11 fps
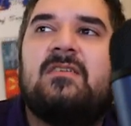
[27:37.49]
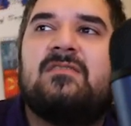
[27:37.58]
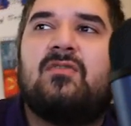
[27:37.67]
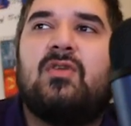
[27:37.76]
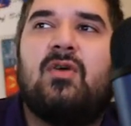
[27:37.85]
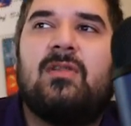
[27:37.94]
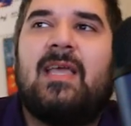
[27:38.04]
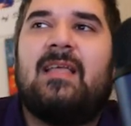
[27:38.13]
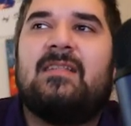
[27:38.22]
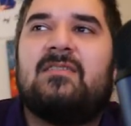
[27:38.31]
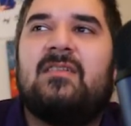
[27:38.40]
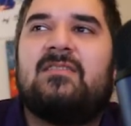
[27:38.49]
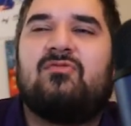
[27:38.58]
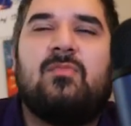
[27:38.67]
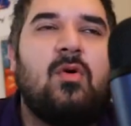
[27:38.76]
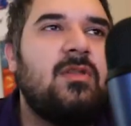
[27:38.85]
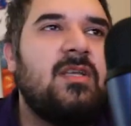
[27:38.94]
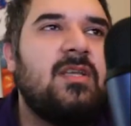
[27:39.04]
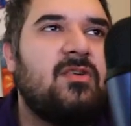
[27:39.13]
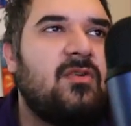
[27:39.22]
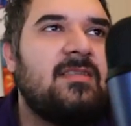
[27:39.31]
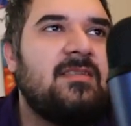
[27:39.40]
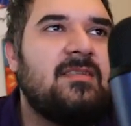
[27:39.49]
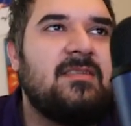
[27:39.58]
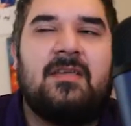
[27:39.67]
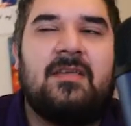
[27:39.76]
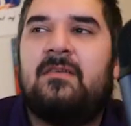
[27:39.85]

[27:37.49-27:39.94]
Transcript: So the only answer that's remotely correct is C.